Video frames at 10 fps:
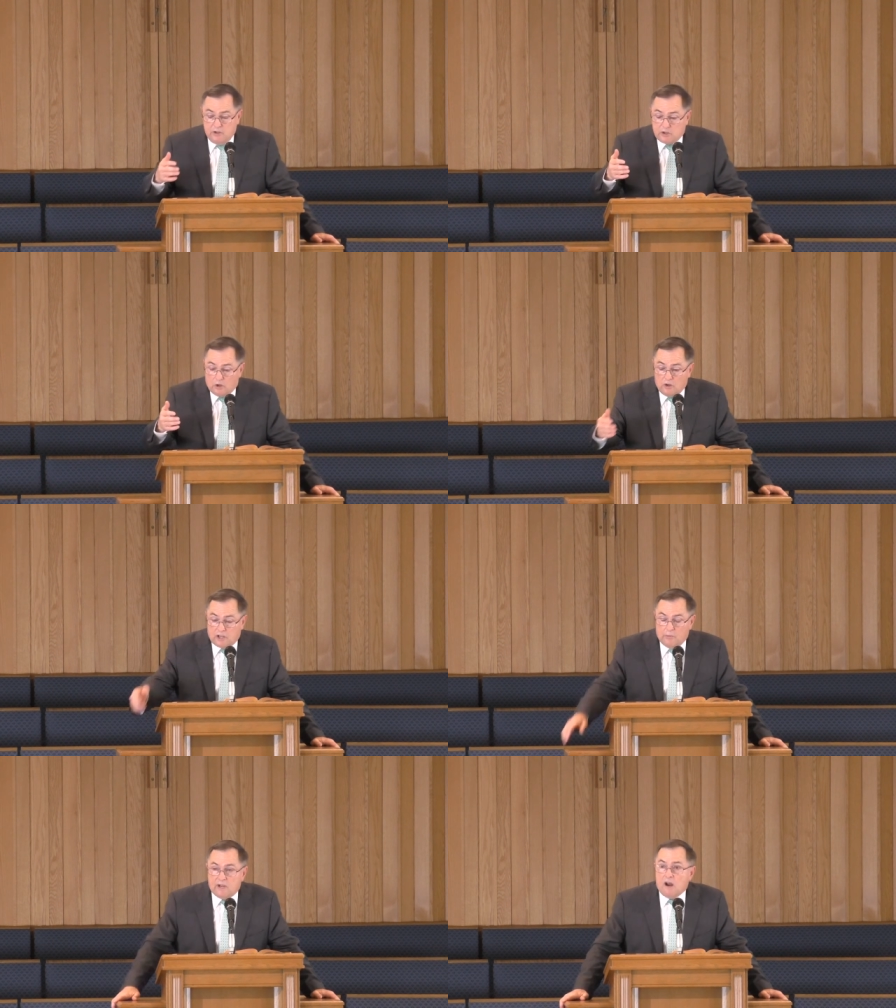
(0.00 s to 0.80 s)
to look
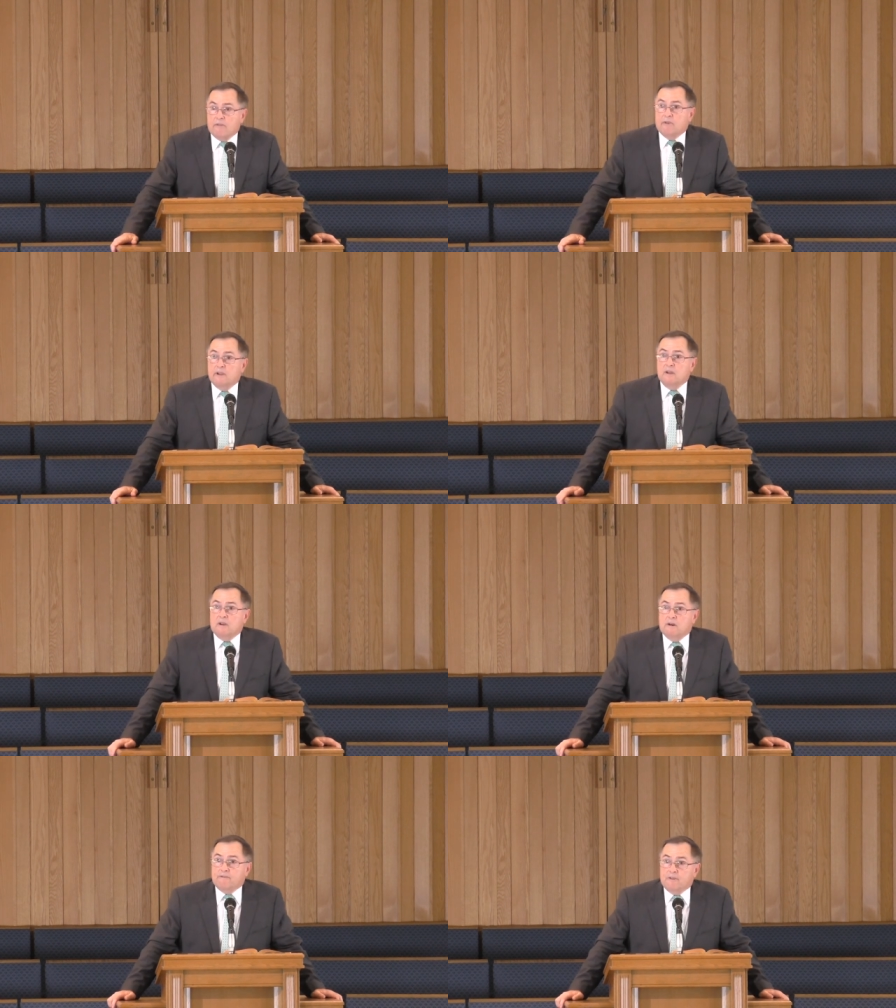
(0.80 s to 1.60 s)
at recovery
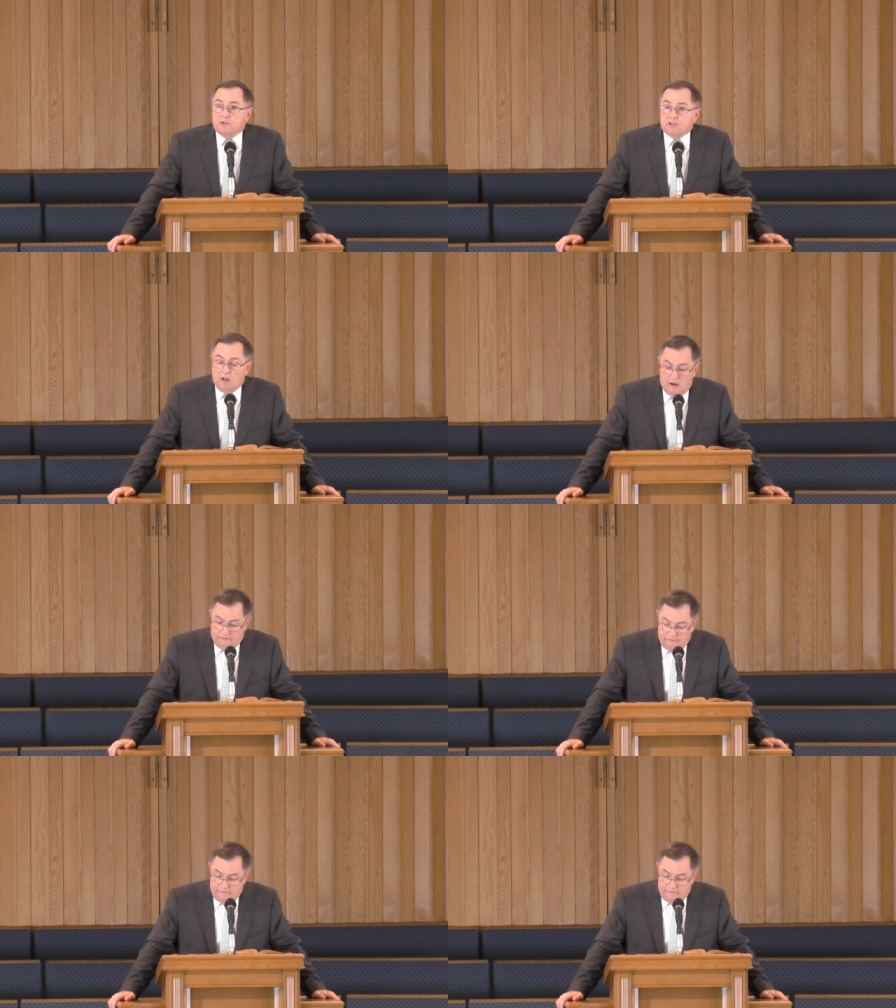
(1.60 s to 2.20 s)
of first love.